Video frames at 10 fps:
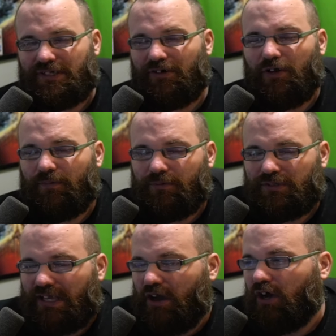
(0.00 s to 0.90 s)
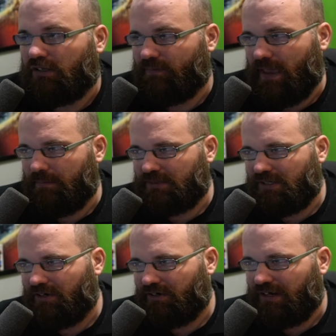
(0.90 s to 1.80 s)
I don't know if it was like all of
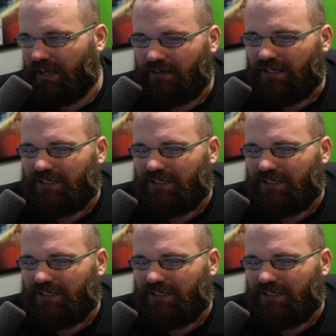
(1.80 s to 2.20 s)
Amazon or not.